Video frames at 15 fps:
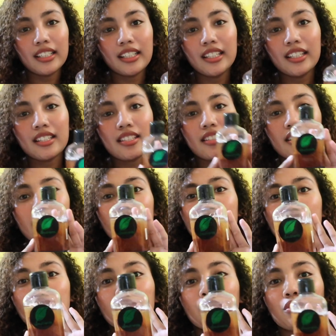Is
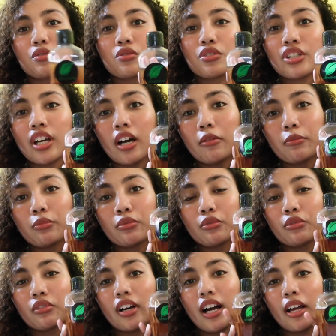this Gugu
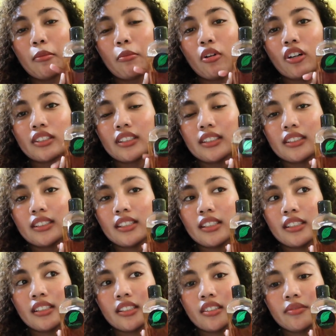shampoo? I bought it
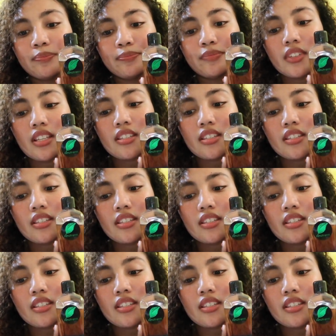in